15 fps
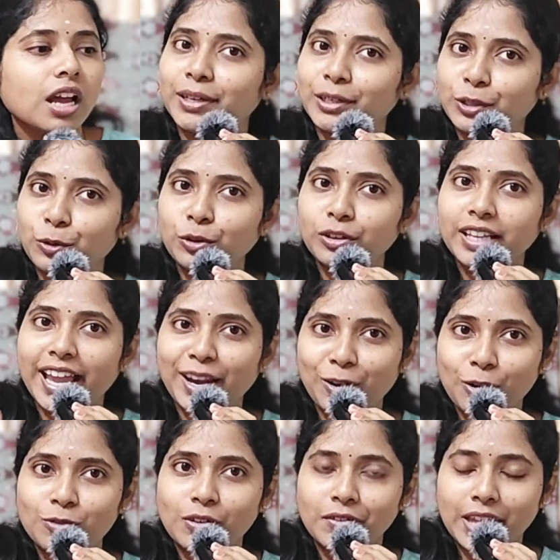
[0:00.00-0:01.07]
but don't get
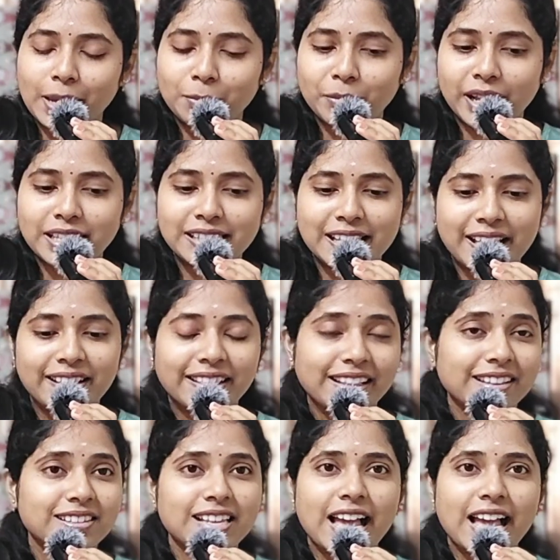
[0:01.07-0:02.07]
overwhelmed by seeing this